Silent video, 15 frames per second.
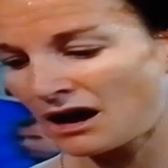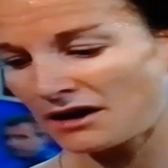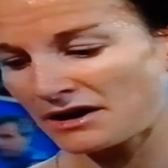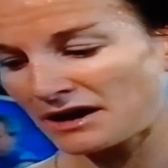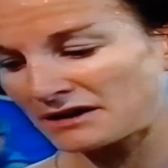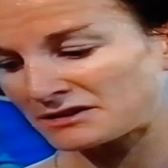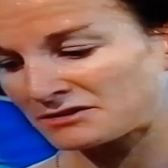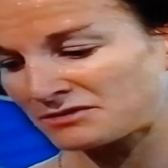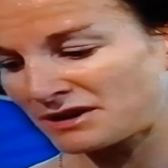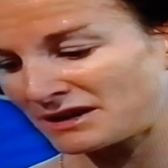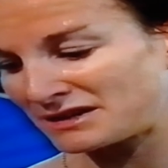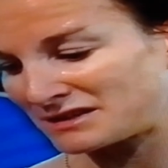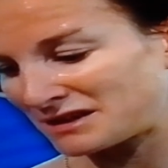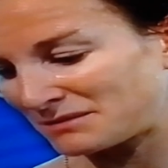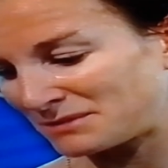Oh yeah, it's
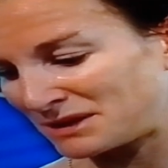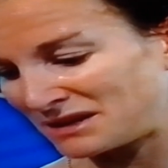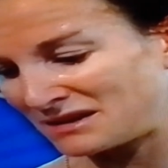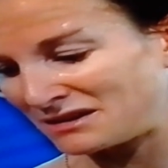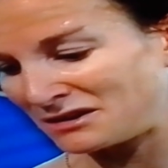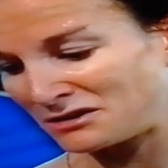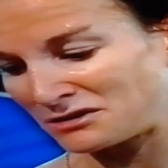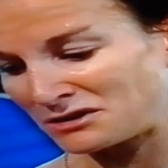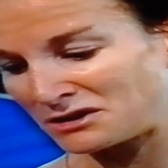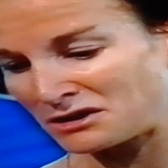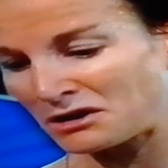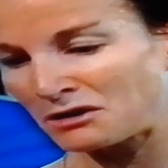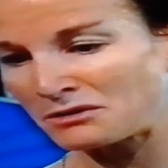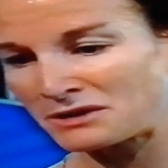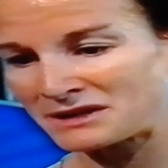great. I mean, you know, you
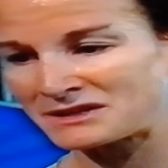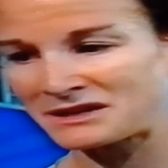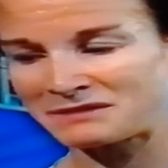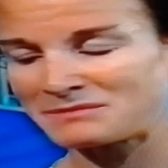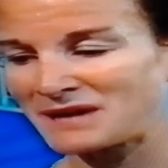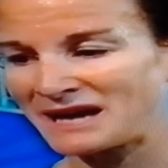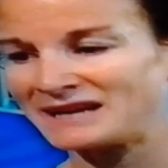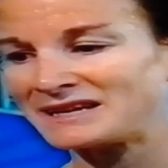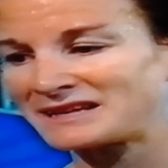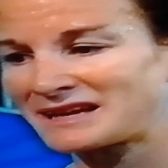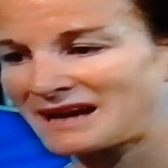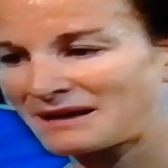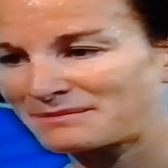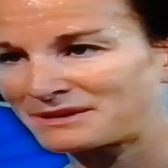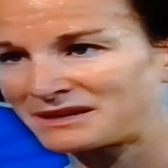know that there can be anything
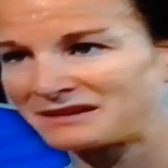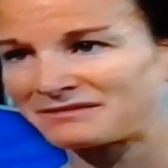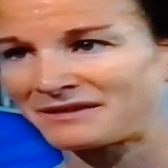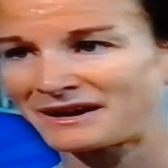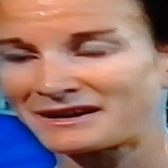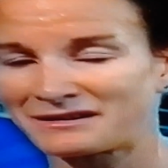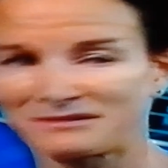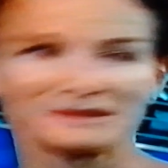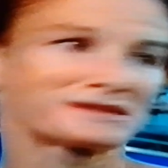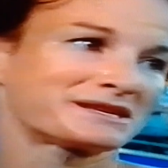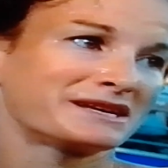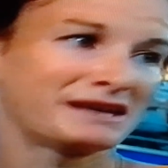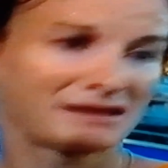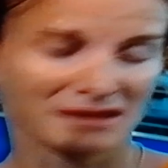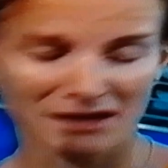happen in the final. We'll
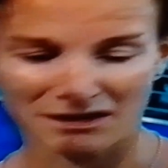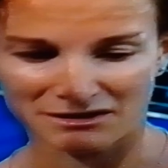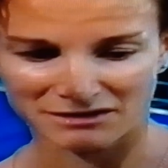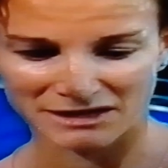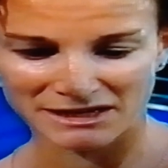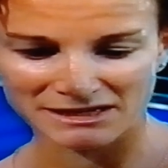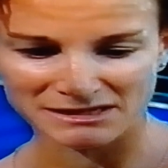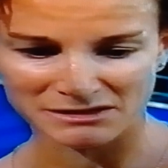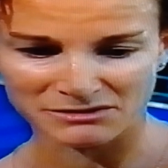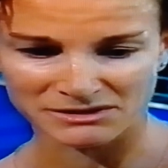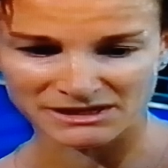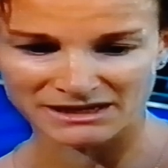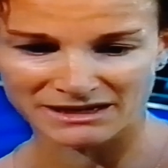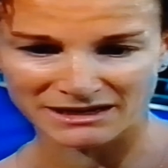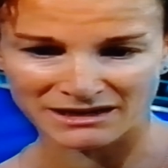see the other heats who's
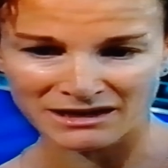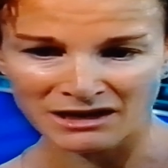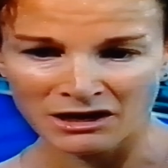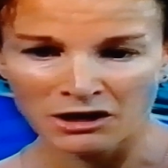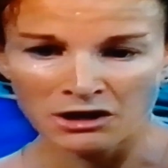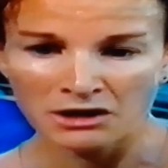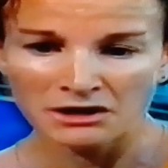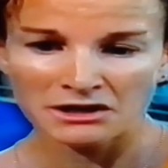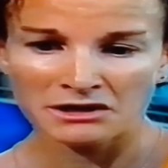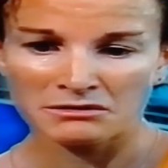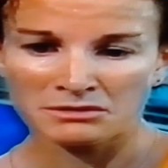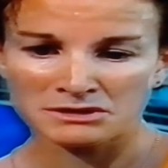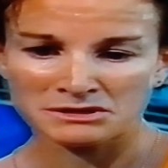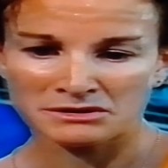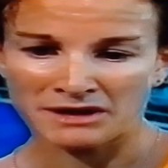in, and you know
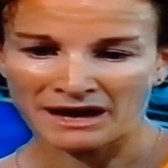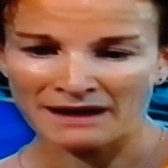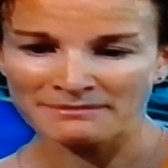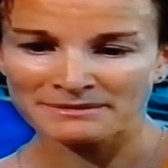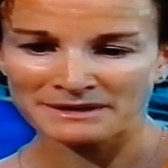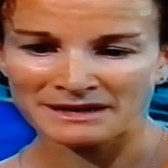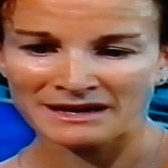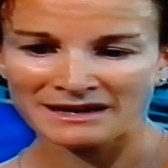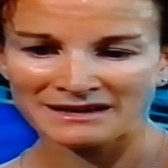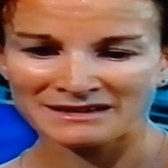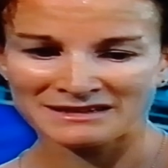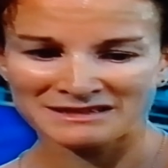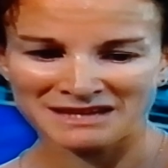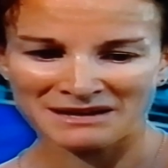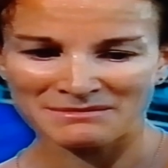what's going to happen.
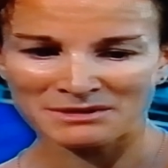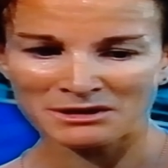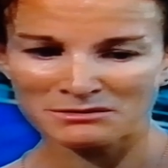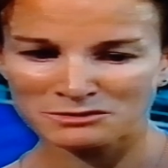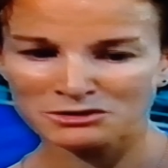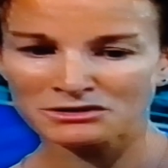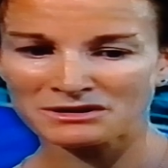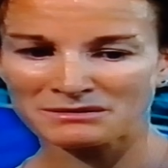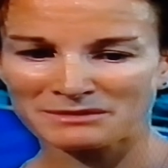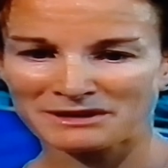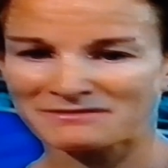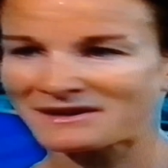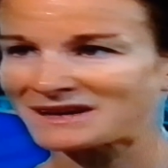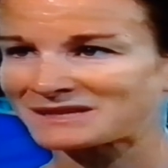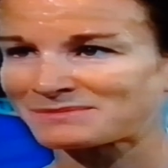And um, I'm sure it'll be
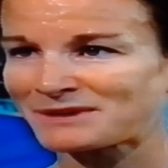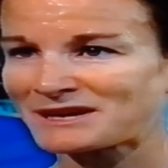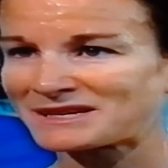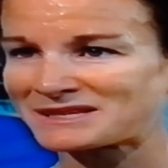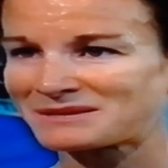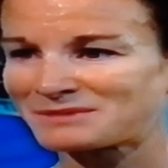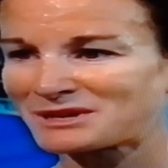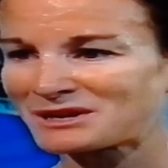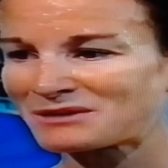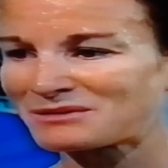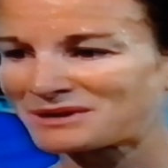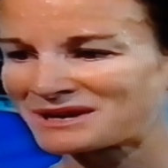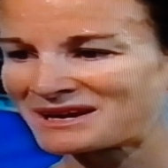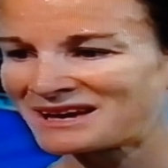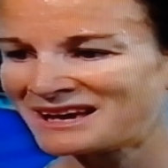a fast pace. There'll be no
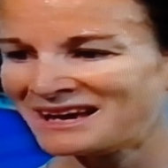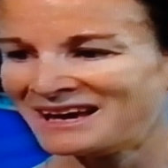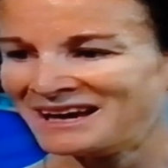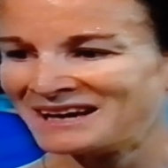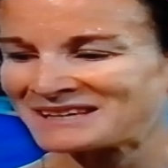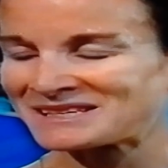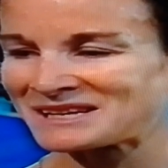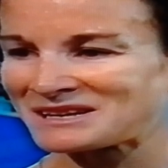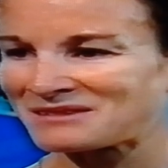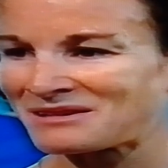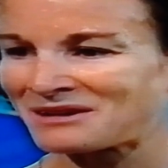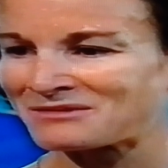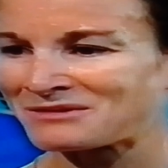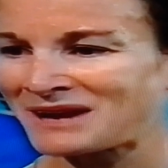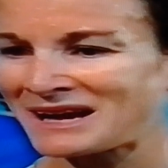one sitting
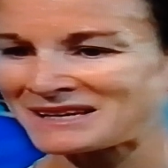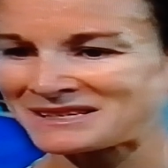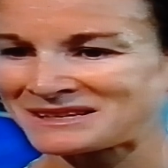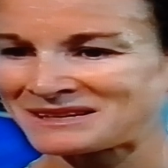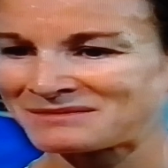around relaxing.